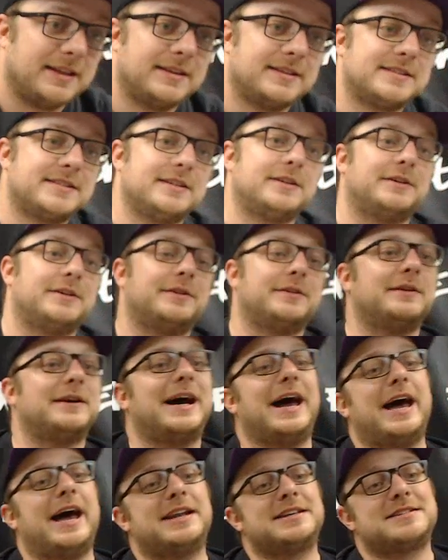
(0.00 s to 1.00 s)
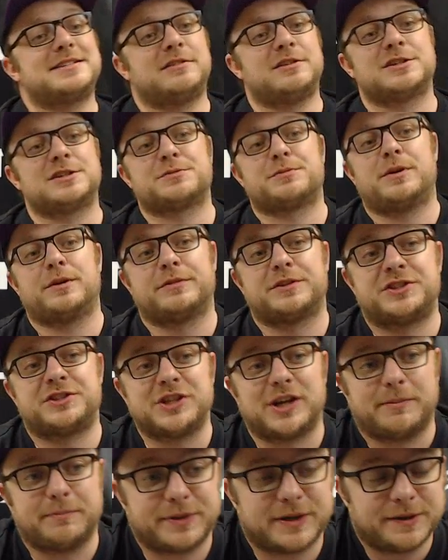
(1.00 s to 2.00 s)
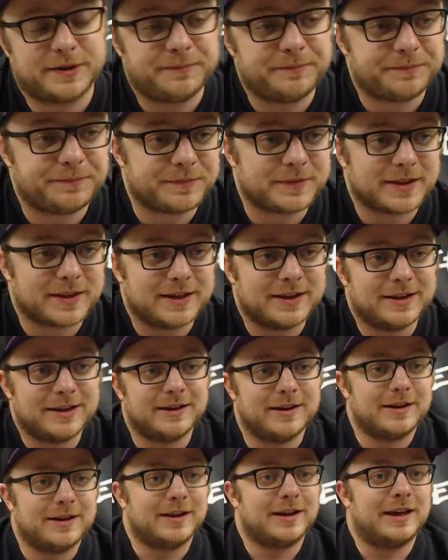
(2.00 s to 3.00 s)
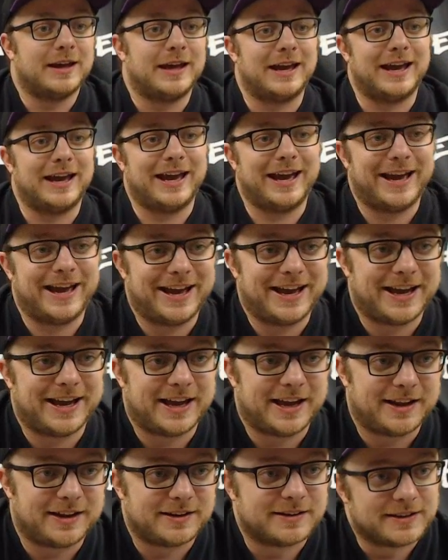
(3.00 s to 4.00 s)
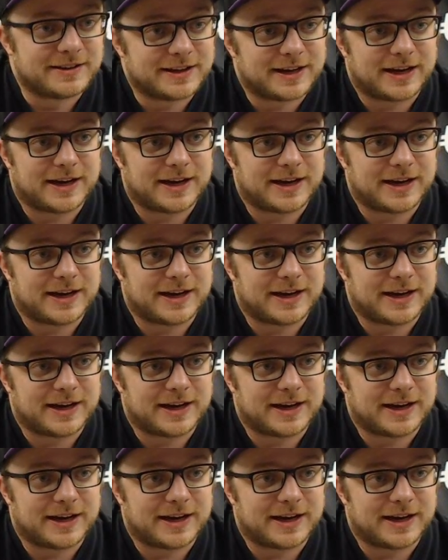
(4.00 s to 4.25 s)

So I had a serious word with Jumper, and